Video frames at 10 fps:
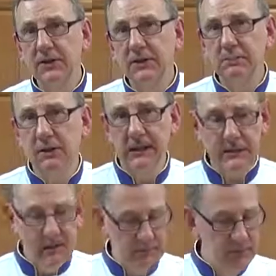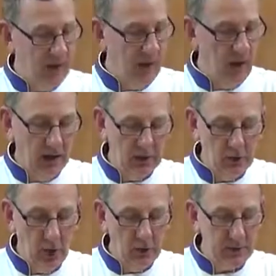this blend on a
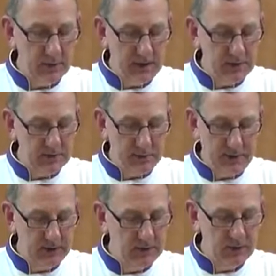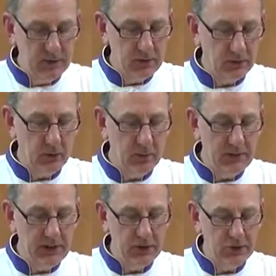low to medium speed for a
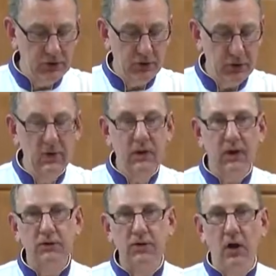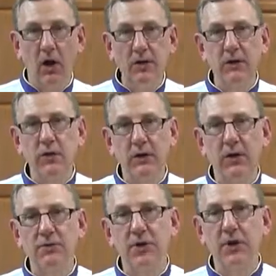minute or two until all the
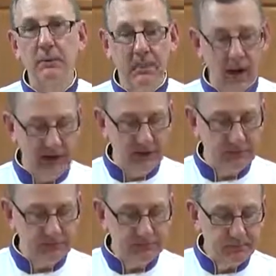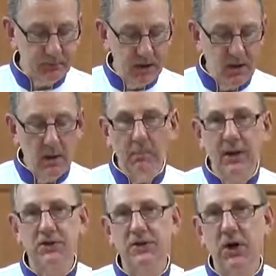ingredients are combined.
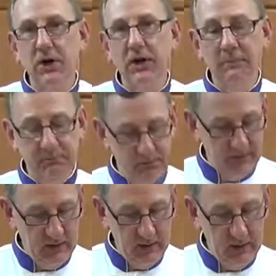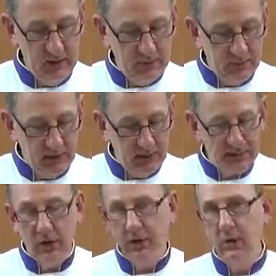By starting
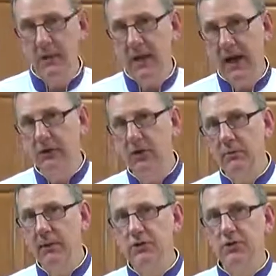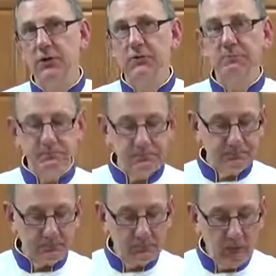with a heavier mixture,
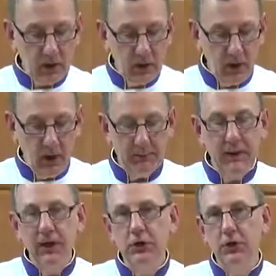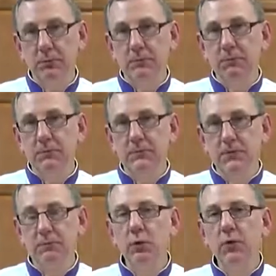you're
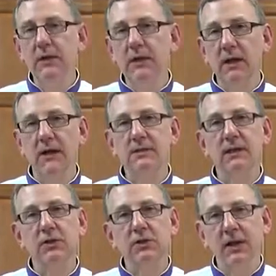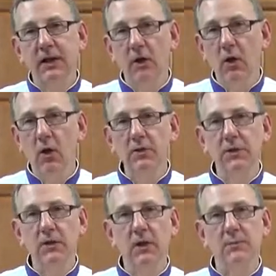smoothing the icing and you're getting all
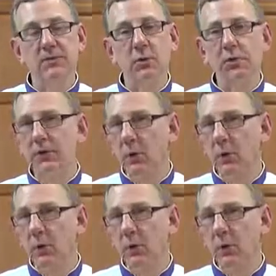the lumps. So if there